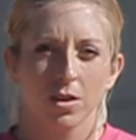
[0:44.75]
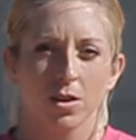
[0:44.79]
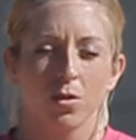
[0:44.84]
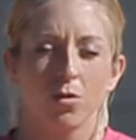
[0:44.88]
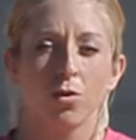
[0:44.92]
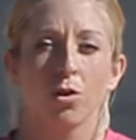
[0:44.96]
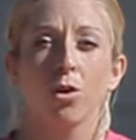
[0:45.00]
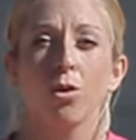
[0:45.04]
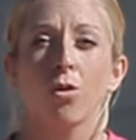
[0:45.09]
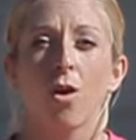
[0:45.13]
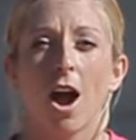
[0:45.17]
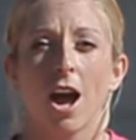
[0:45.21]

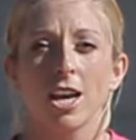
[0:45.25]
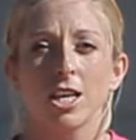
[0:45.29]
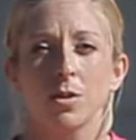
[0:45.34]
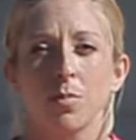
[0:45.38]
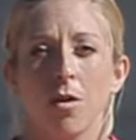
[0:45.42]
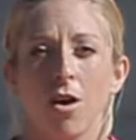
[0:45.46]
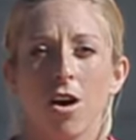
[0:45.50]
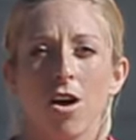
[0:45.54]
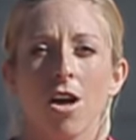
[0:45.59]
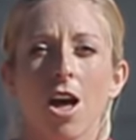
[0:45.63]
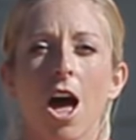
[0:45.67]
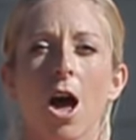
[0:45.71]
For a rice
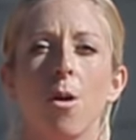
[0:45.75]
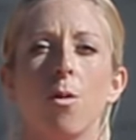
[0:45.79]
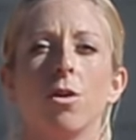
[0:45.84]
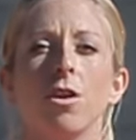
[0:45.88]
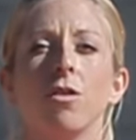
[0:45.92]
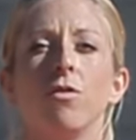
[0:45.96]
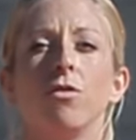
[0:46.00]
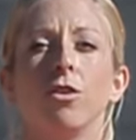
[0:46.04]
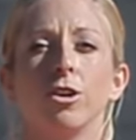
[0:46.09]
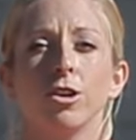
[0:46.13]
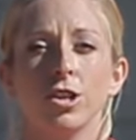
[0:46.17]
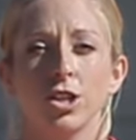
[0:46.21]
ball, I want
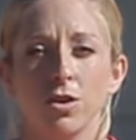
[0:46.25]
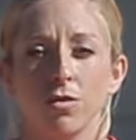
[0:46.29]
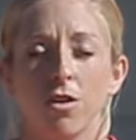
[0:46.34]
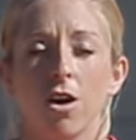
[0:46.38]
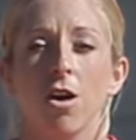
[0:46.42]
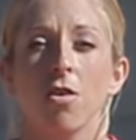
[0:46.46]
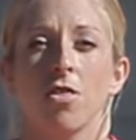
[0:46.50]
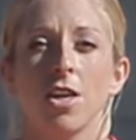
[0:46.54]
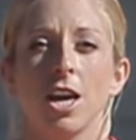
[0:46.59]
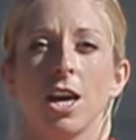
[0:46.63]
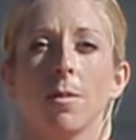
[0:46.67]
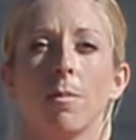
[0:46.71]
to first of
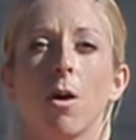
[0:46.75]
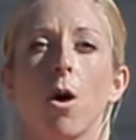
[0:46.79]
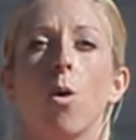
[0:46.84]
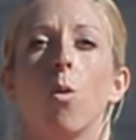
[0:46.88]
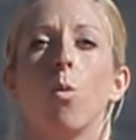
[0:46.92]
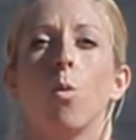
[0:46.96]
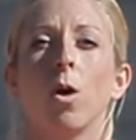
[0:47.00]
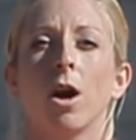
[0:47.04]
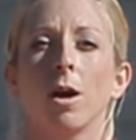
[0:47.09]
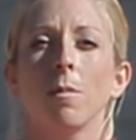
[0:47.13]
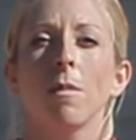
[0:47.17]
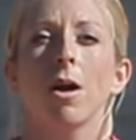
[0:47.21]
all think about
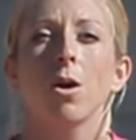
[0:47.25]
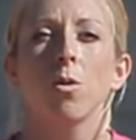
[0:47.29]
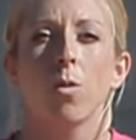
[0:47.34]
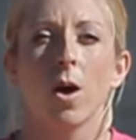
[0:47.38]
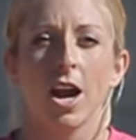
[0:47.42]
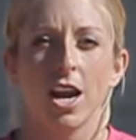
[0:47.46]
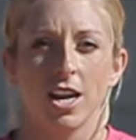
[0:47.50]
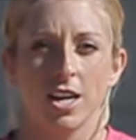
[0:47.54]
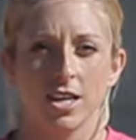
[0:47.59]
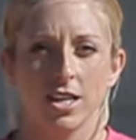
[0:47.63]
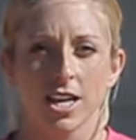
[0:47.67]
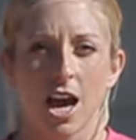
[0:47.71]
where my
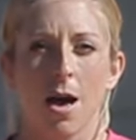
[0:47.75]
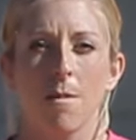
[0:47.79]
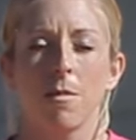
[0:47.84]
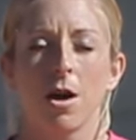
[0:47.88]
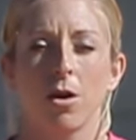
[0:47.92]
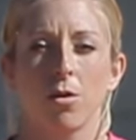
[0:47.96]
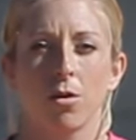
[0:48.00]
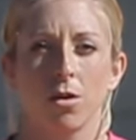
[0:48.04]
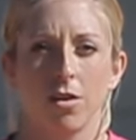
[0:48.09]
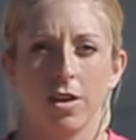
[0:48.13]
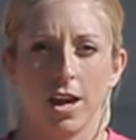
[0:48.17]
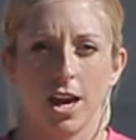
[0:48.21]
weight is at my
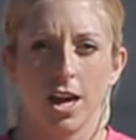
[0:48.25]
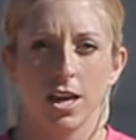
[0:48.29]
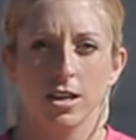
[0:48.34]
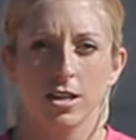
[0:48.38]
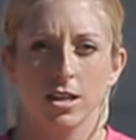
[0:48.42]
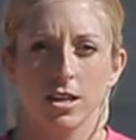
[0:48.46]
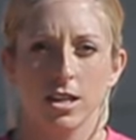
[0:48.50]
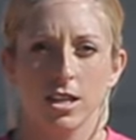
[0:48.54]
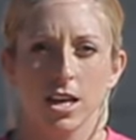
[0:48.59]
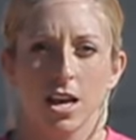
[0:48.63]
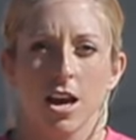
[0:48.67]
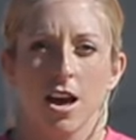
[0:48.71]

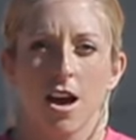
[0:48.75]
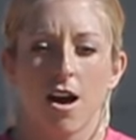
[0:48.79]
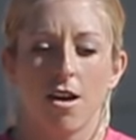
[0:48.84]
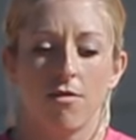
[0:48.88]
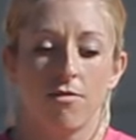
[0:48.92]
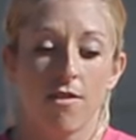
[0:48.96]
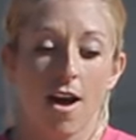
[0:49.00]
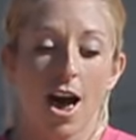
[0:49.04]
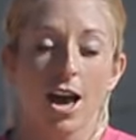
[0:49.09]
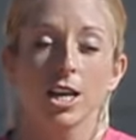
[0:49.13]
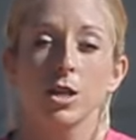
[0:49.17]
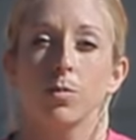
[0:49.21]
release. A
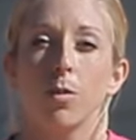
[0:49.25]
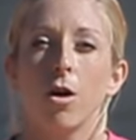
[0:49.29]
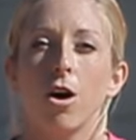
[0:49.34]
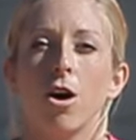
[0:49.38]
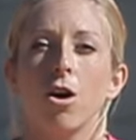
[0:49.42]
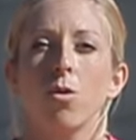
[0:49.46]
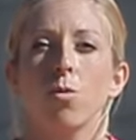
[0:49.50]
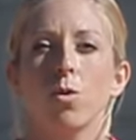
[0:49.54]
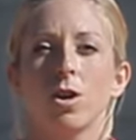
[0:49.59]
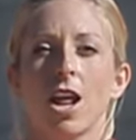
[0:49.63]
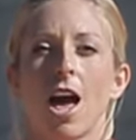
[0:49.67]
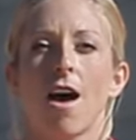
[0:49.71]

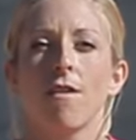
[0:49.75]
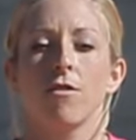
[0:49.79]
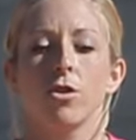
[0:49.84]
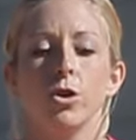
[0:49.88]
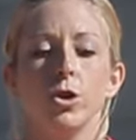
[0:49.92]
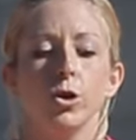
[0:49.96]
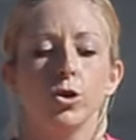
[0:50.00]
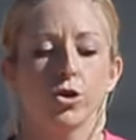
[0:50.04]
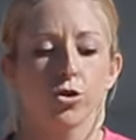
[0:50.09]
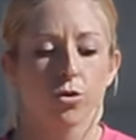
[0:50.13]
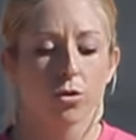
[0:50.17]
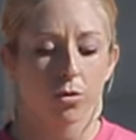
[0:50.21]
fastball would have a
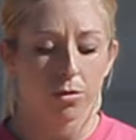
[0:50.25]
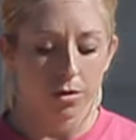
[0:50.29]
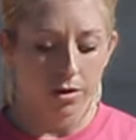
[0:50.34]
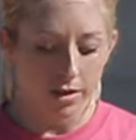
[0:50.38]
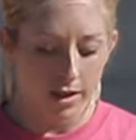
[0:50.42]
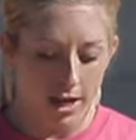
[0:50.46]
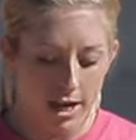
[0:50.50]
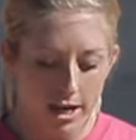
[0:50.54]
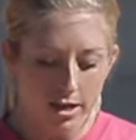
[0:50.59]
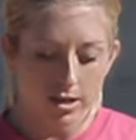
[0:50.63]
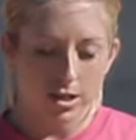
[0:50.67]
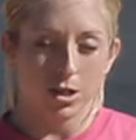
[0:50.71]
neutral
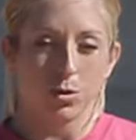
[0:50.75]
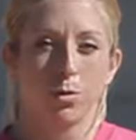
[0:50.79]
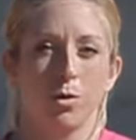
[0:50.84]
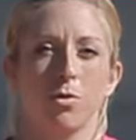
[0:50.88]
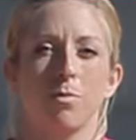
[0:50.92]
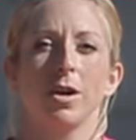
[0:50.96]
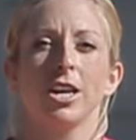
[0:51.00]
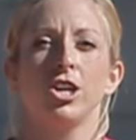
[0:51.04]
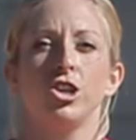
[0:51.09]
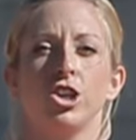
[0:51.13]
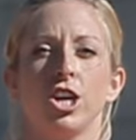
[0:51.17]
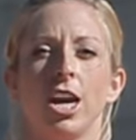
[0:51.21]
release with
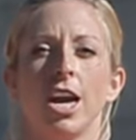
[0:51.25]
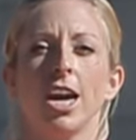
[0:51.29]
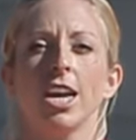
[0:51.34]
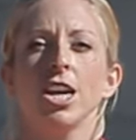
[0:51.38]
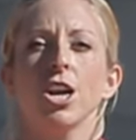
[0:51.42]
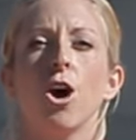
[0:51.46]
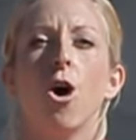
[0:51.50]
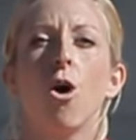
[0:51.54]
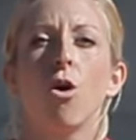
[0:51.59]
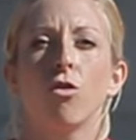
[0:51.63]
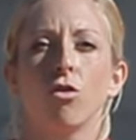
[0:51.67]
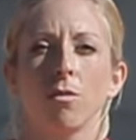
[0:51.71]
my chin
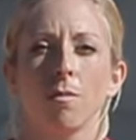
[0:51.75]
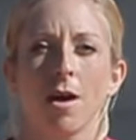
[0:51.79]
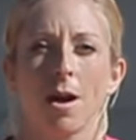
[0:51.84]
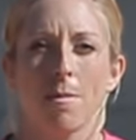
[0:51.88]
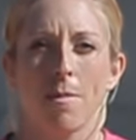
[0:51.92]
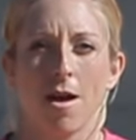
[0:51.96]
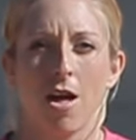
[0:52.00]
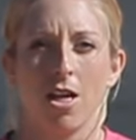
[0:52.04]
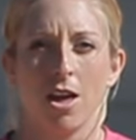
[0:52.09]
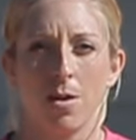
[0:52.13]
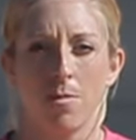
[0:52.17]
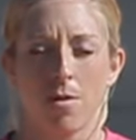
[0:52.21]
over my
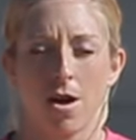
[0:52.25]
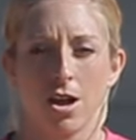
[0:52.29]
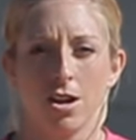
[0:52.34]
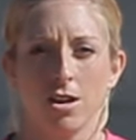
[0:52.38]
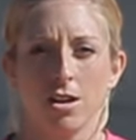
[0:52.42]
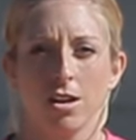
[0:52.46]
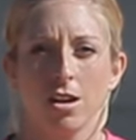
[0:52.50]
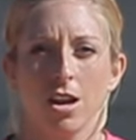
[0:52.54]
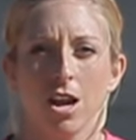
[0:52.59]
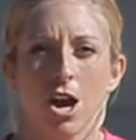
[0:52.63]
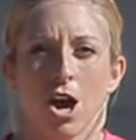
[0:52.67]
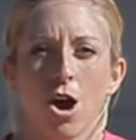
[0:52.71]
belly
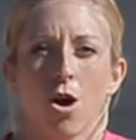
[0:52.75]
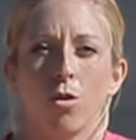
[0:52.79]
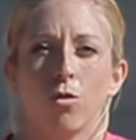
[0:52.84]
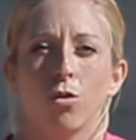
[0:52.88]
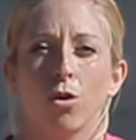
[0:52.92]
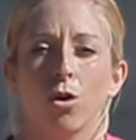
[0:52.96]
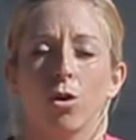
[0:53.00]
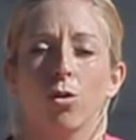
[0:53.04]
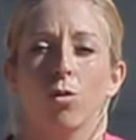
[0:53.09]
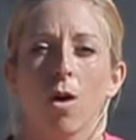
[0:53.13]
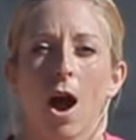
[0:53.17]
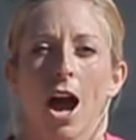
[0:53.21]
button.
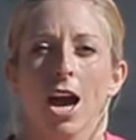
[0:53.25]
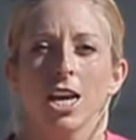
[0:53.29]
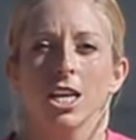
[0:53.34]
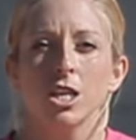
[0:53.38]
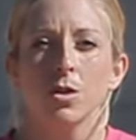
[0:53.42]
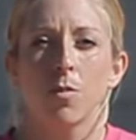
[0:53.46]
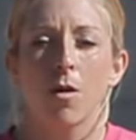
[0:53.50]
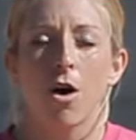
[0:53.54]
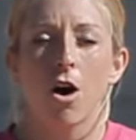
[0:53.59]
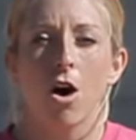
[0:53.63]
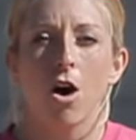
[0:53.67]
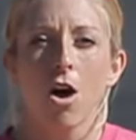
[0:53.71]
For a rice
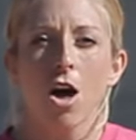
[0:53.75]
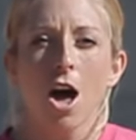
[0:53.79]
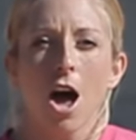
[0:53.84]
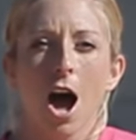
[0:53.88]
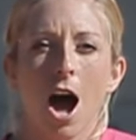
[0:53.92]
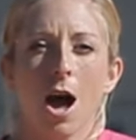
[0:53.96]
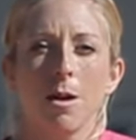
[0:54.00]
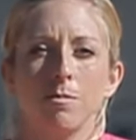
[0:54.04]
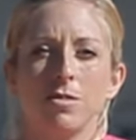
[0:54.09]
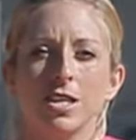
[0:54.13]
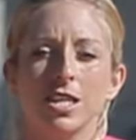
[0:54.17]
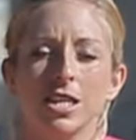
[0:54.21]
ball,
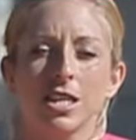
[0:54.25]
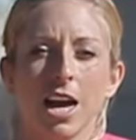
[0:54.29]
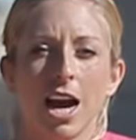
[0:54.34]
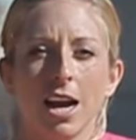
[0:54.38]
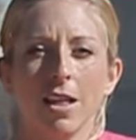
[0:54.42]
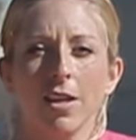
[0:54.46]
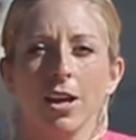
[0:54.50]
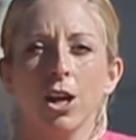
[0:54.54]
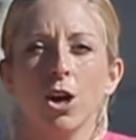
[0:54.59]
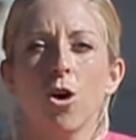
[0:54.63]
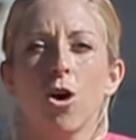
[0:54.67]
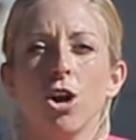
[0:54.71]
I'm
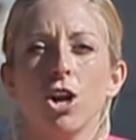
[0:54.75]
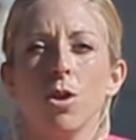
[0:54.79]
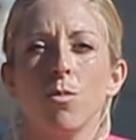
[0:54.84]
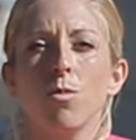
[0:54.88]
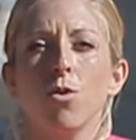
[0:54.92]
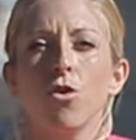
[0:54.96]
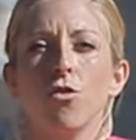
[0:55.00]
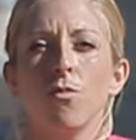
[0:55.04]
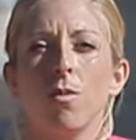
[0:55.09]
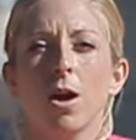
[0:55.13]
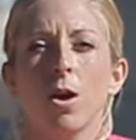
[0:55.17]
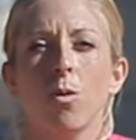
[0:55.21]
slightly going to
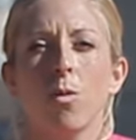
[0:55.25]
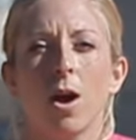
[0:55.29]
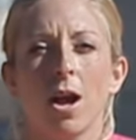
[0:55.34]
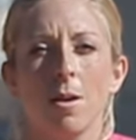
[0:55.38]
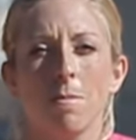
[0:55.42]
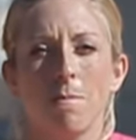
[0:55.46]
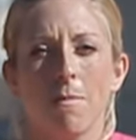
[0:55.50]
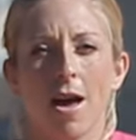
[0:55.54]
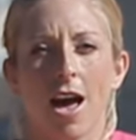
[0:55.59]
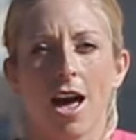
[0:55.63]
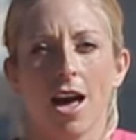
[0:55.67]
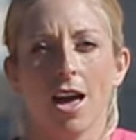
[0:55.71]
move my
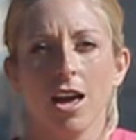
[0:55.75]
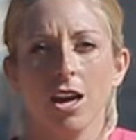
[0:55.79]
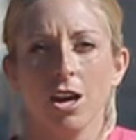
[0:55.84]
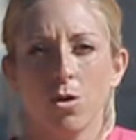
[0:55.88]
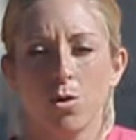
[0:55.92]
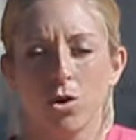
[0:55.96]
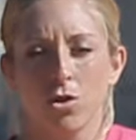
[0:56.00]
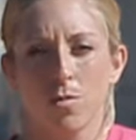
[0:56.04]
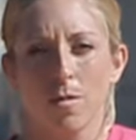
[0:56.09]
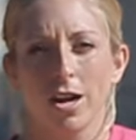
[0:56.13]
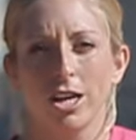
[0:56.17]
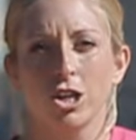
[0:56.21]
weight back
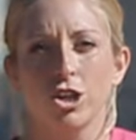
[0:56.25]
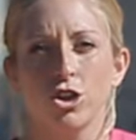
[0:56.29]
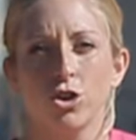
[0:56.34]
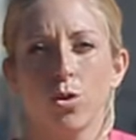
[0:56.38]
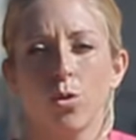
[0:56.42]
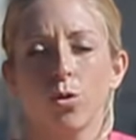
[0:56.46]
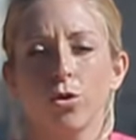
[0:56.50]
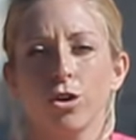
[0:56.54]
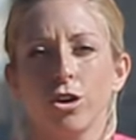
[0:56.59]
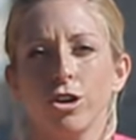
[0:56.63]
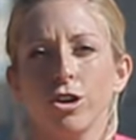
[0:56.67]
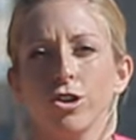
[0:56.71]
with my
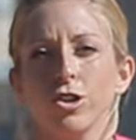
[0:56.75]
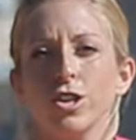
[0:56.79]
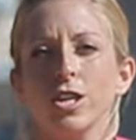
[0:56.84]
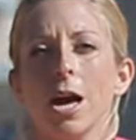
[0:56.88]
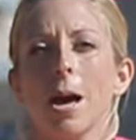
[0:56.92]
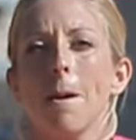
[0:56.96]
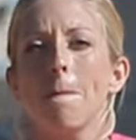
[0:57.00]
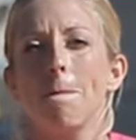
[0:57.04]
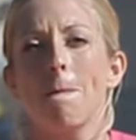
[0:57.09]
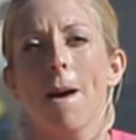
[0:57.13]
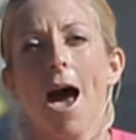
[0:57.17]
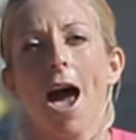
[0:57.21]
shoulders
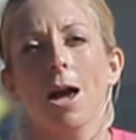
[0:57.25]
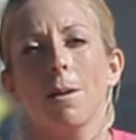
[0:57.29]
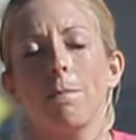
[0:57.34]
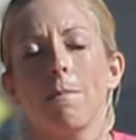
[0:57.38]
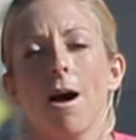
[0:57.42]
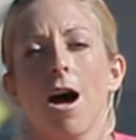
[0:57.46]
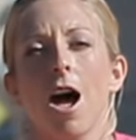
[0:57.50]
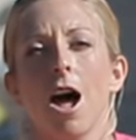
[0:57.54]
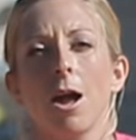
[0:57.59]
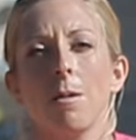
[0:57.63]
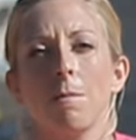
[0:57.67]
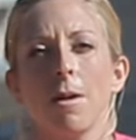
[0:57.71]
back
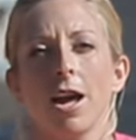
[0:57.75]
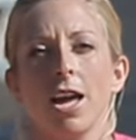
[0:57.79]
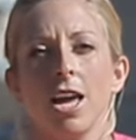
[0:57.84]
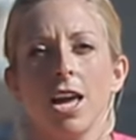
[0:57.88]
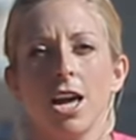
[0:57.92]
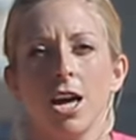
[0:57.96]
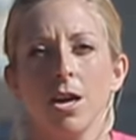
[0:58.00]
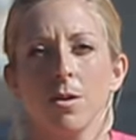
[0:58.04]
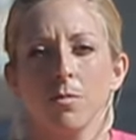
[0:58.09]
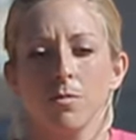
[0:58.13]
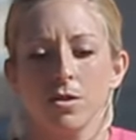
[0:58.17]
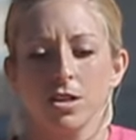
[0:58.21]
behind my
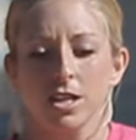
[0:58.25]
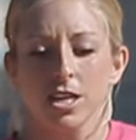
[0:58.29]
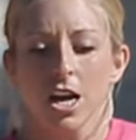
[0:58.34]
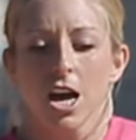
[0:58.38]
hips,